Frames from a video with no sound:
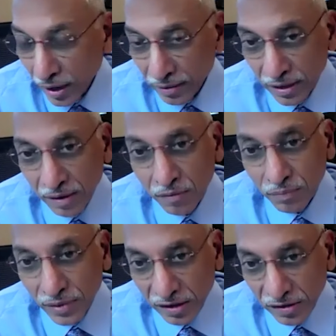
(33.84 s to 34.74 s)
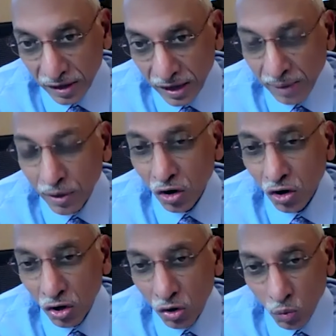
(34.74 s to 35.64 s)
And the next thing came
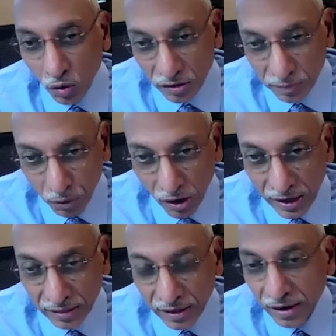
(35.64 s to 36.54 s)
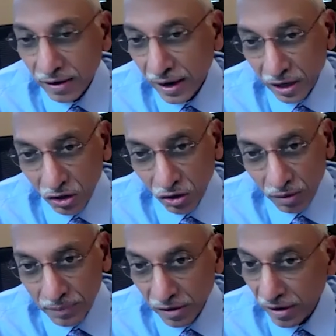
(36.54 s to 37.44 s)
along was polyethylene
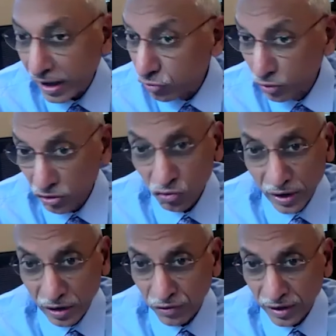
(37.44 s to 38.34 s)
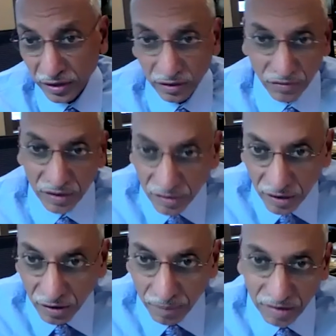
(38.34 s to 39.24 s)
glycol, Miralax, which is quite effective and
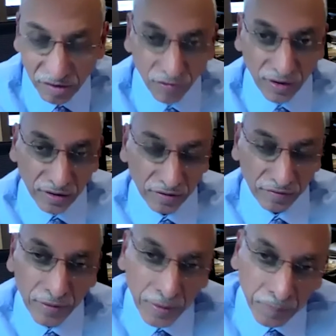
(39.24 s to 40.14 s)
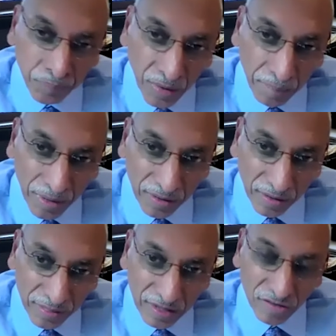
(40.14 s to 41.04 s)
still remains effective. But
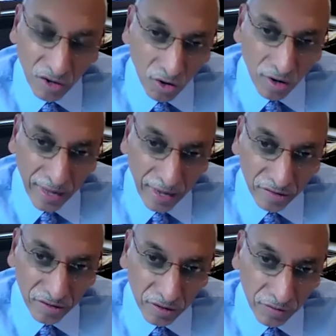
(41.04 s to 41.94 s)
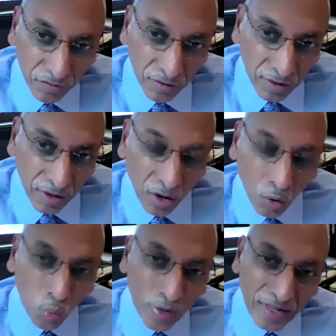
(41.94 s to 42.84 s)
these are all laxatives.
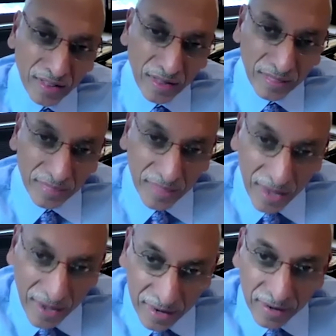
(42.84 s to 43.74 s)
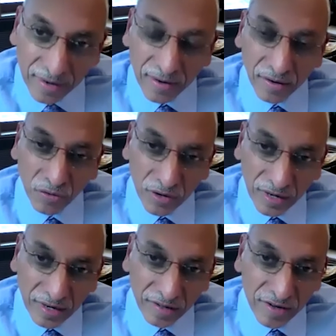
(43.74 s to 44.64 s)
We then
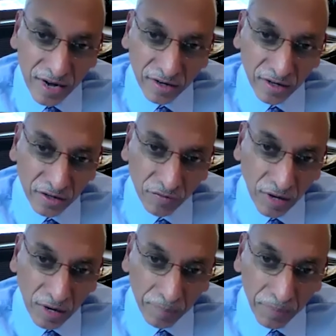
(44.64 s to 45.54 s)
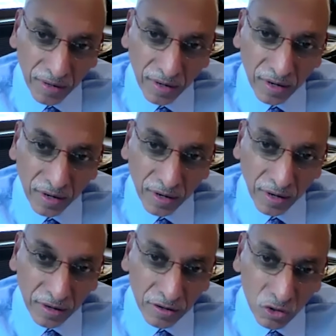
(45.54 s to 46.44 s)
really started developing a,
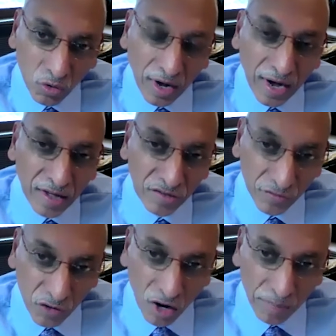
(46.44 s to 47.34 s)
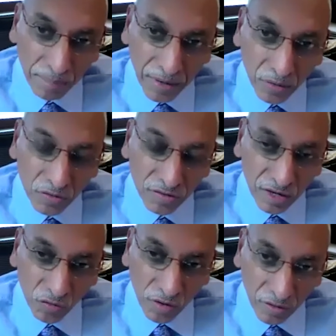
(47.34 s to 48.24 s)
a new class of compounds
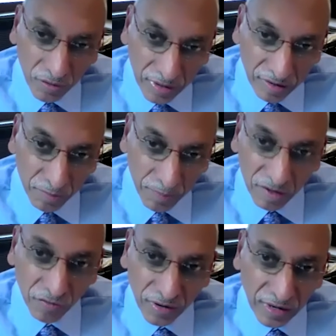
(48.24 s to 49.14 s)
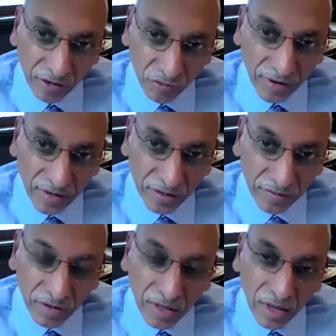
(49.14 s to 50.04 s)
that were really specifically
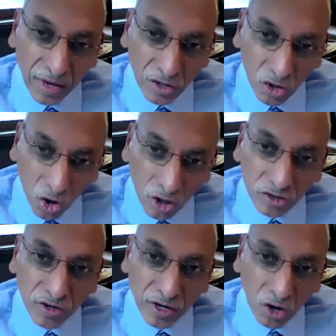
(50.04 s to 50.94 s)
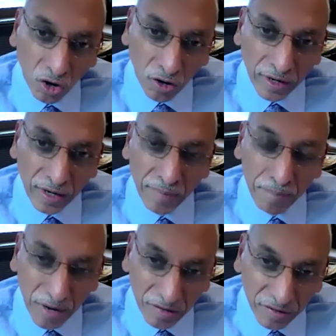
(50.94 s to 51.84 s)
effective in altering colonic
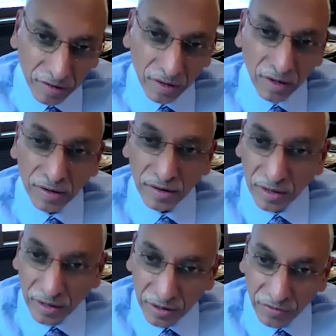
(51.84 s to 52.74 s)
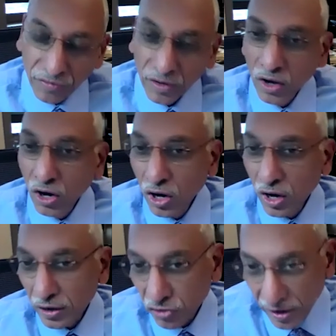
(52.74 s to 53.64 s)
muscle, nerve,
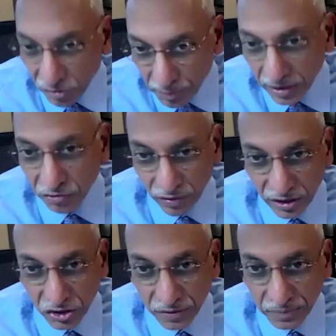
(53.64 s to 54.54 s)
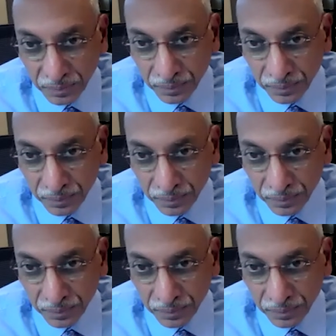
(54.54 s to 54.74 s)
transmitter function.